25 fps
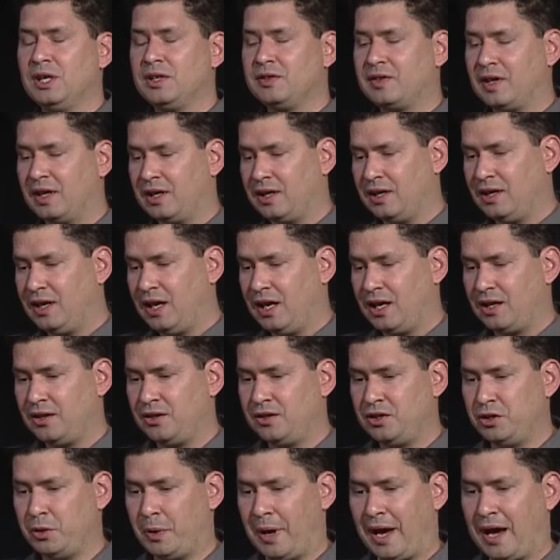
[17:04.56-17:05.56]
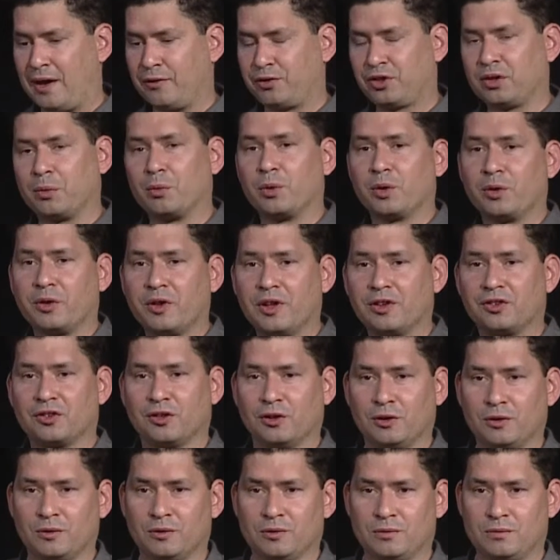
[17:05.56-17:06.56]
then you have someone that's
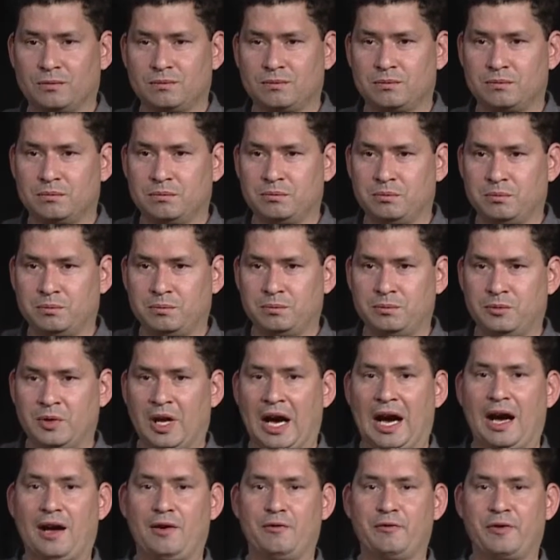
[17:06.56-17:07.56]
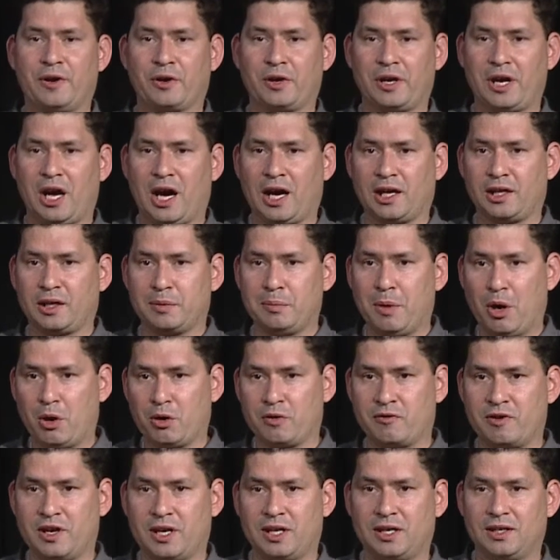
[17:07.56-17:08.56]
not very highly
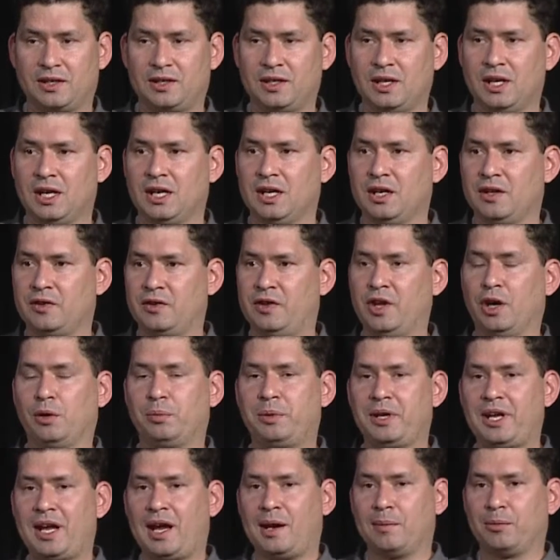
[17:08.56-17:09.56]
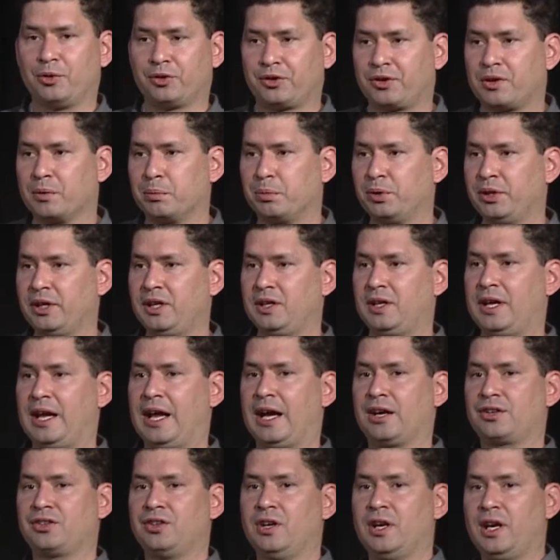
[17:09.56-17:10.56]
motivated. They'll be able to complete the
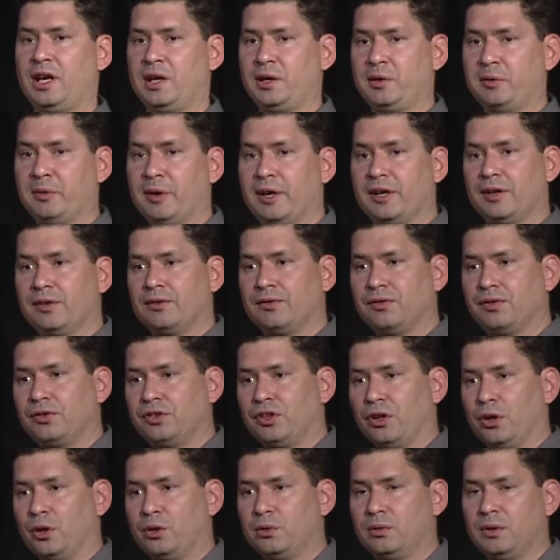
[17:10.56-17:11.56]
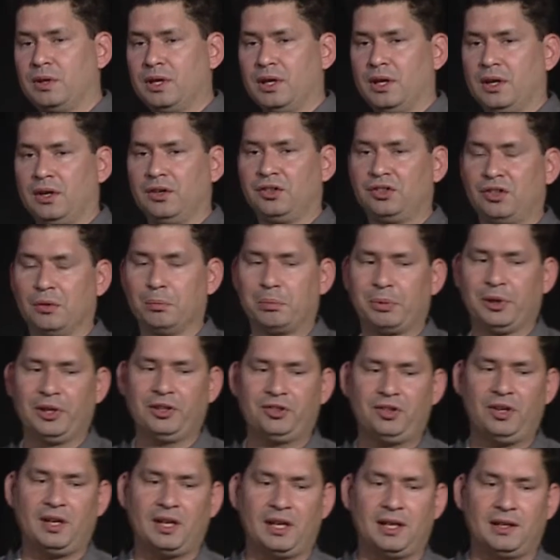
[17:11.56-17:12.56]
action anyway. So
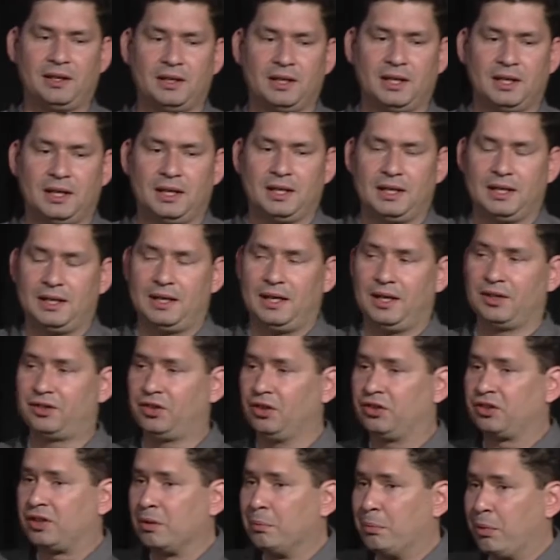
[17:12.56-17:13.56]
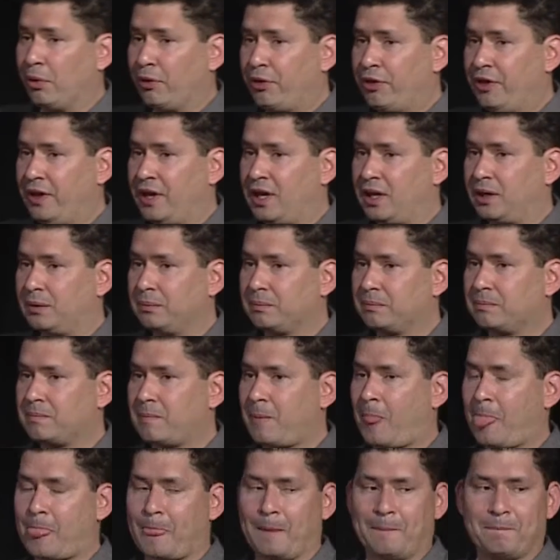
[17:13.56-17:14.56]
simplicity, it's a simple thing,
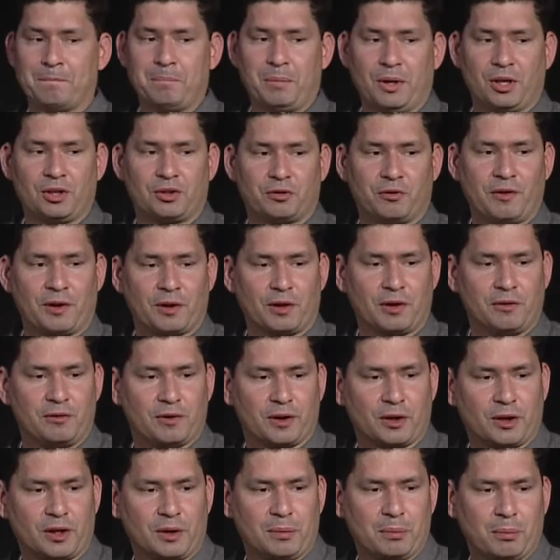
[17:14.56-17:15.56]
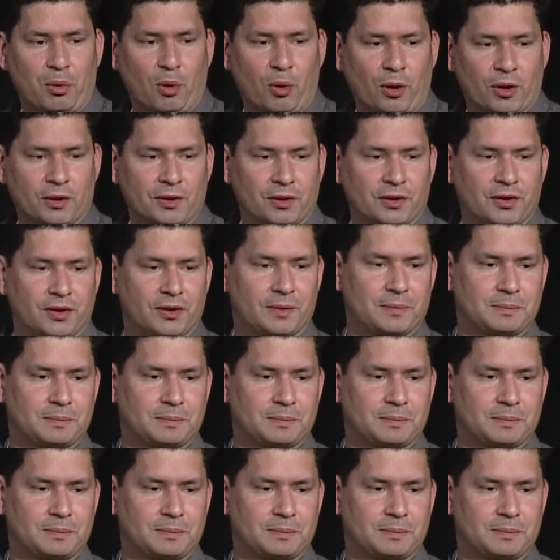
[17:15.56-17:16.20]
but it's very, very important.